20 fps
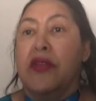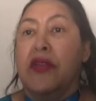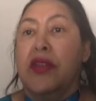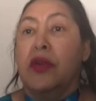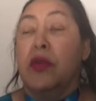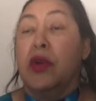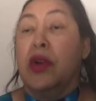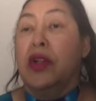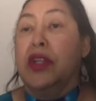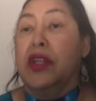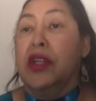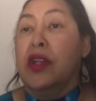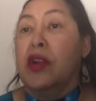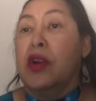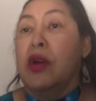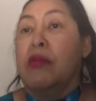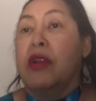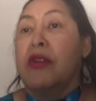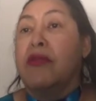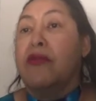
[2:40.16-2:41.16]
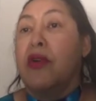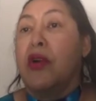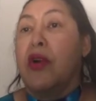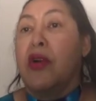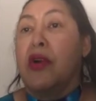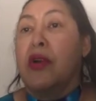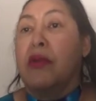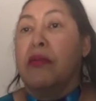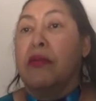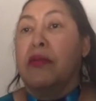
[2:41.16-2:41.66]
The World Economic
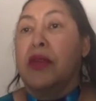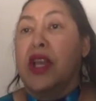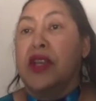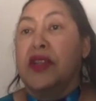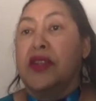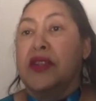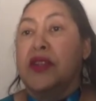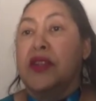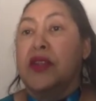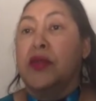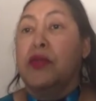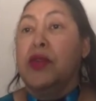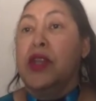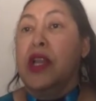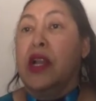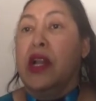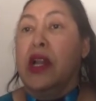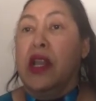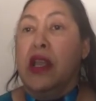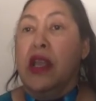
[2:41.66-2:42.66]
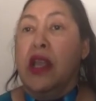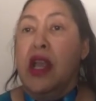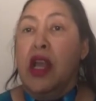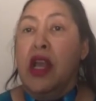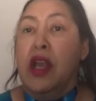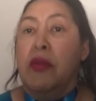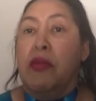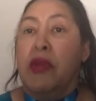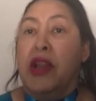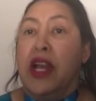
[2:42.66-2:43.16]
Forum has this weekly
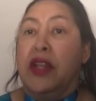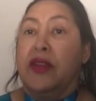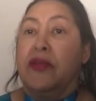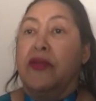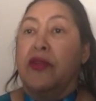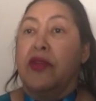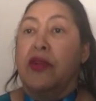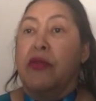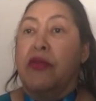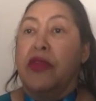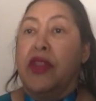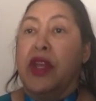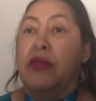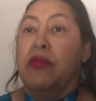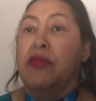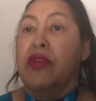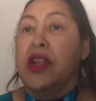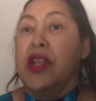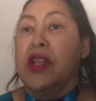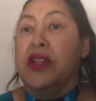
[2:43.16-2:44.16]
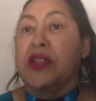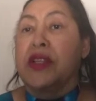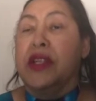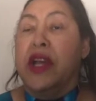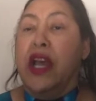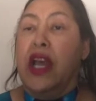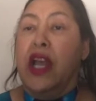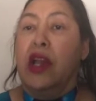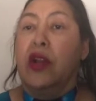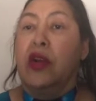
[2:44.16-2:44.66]
platform that brings
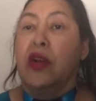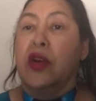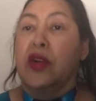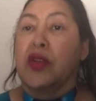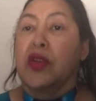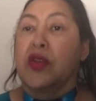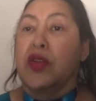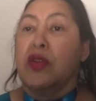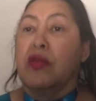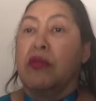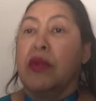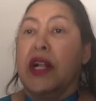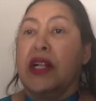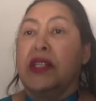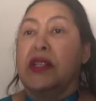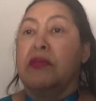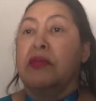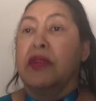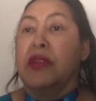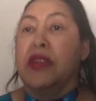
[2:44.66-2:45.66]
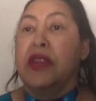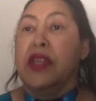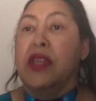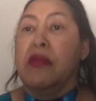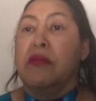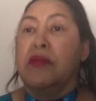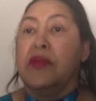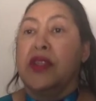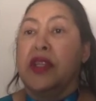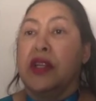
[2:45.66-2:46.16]
dialogues on multiple
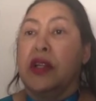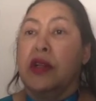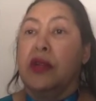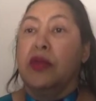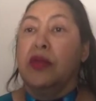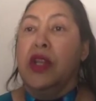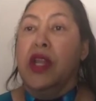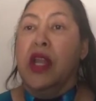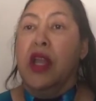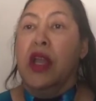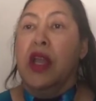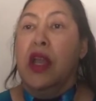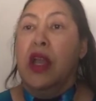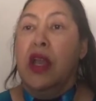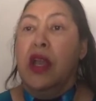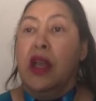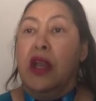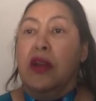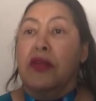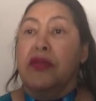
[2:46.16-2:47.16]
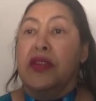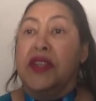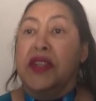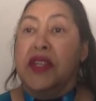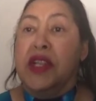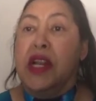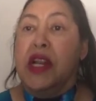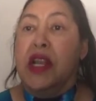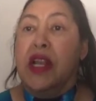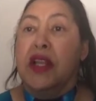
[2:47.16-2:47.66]
themes, including
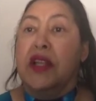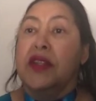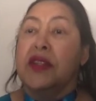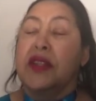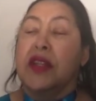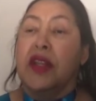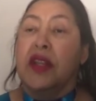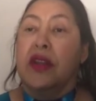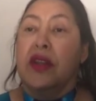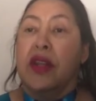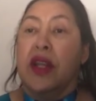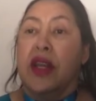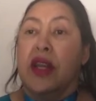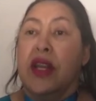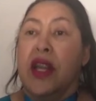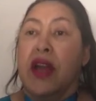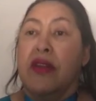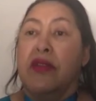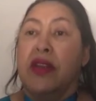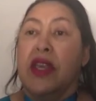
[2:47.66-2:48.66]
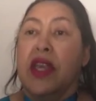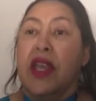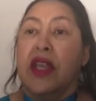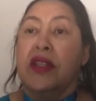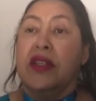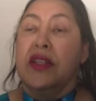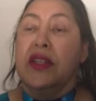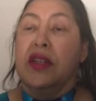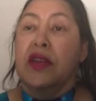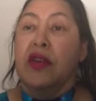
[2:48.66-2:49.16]
resilience and
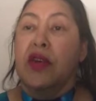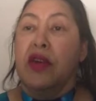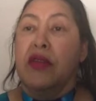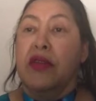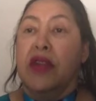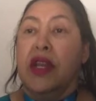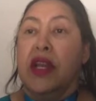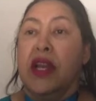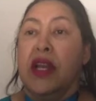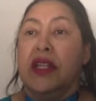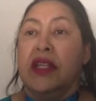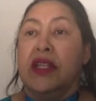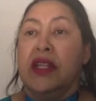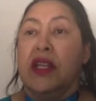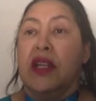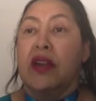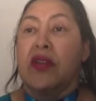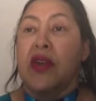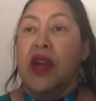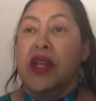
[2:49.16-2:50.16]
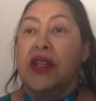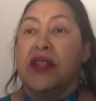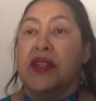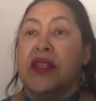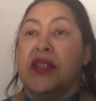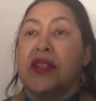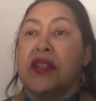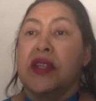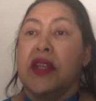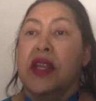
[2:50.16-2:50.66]
navigating the COVID-19
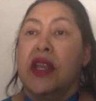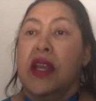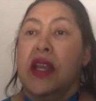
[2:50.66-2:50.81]
crisis.